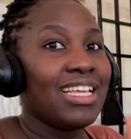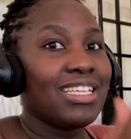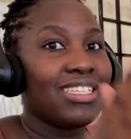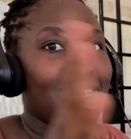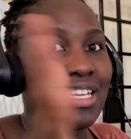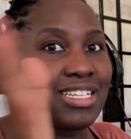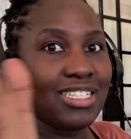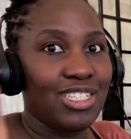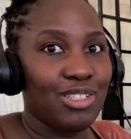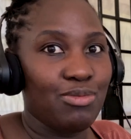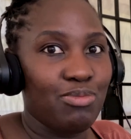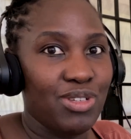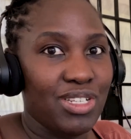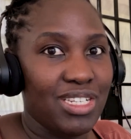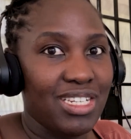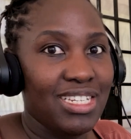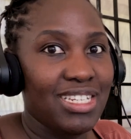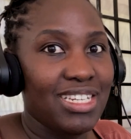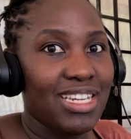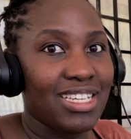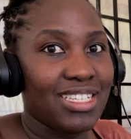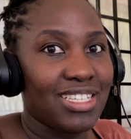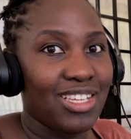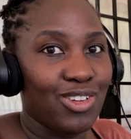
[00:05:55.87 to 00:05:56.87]
ChatGPT
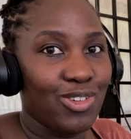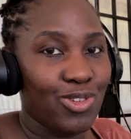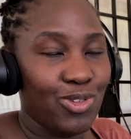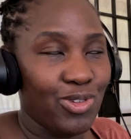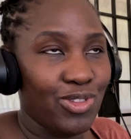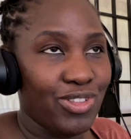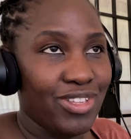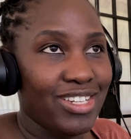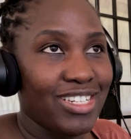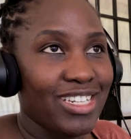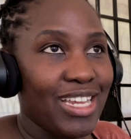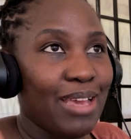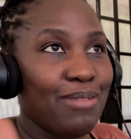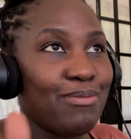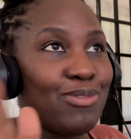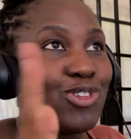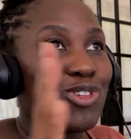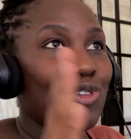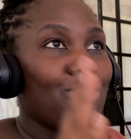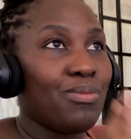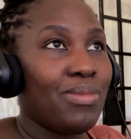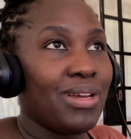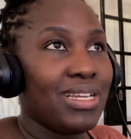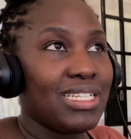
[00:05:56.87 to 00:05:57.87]
does that all the time.
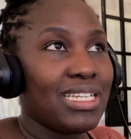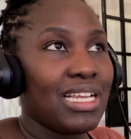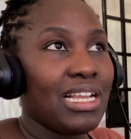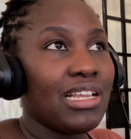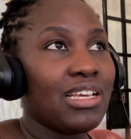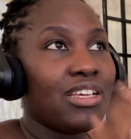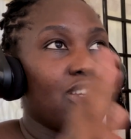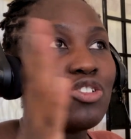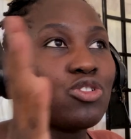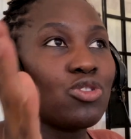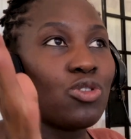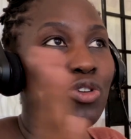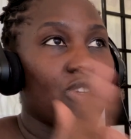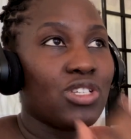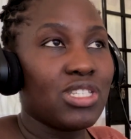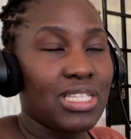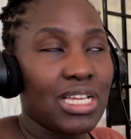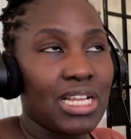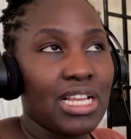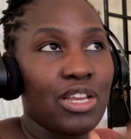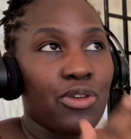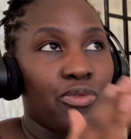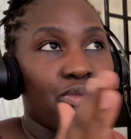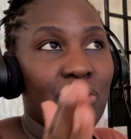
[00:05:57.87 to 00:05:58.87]
So by telling it to
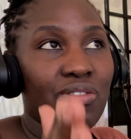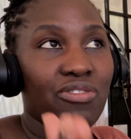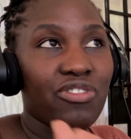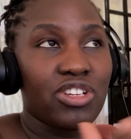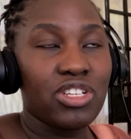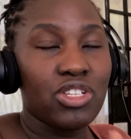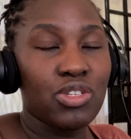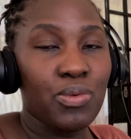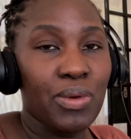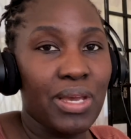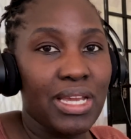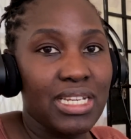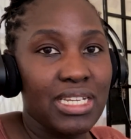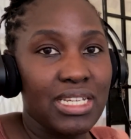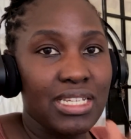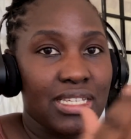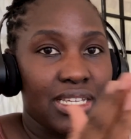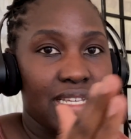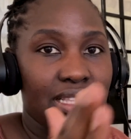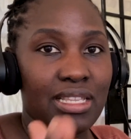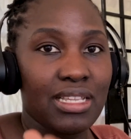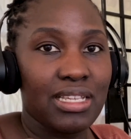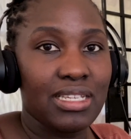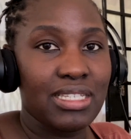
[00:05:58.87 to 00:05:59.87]
constantly reference where it is
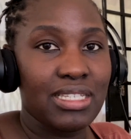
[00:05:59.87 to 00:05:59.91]
in the